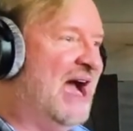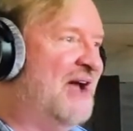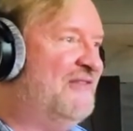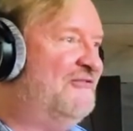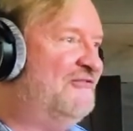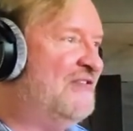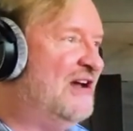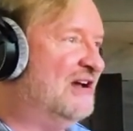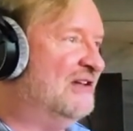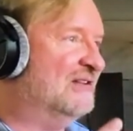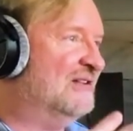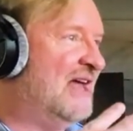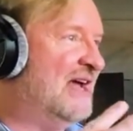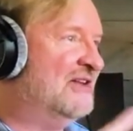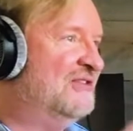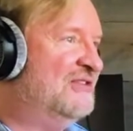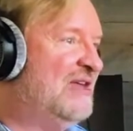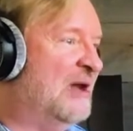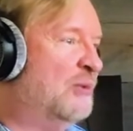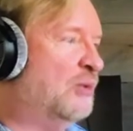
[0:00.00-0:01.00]
then I felt
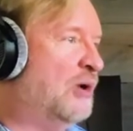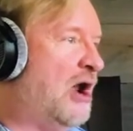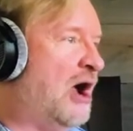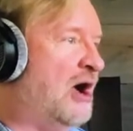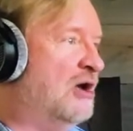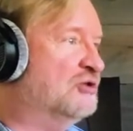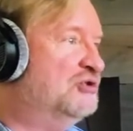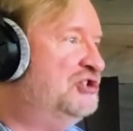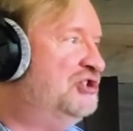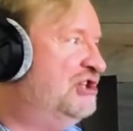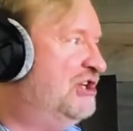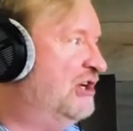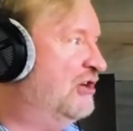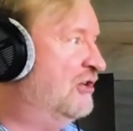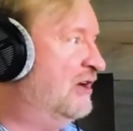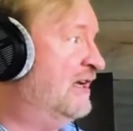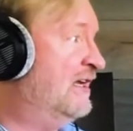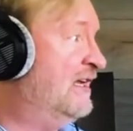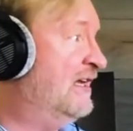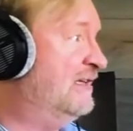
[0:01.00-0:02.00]
like they were all
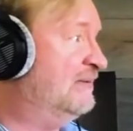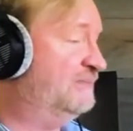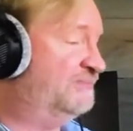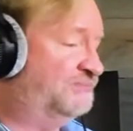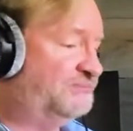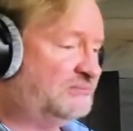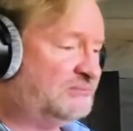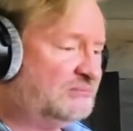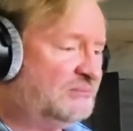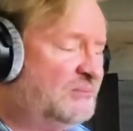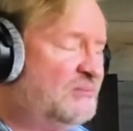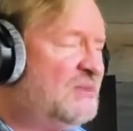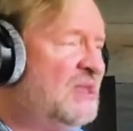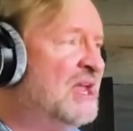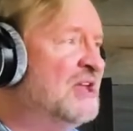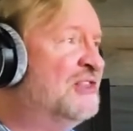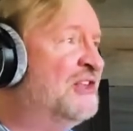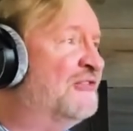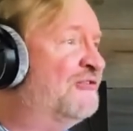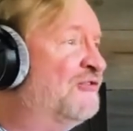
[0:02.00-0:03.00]
cheering it.
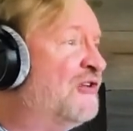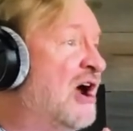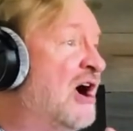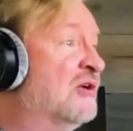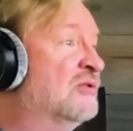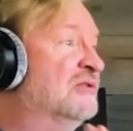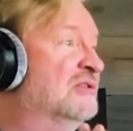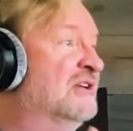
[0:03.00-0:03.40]
And the frog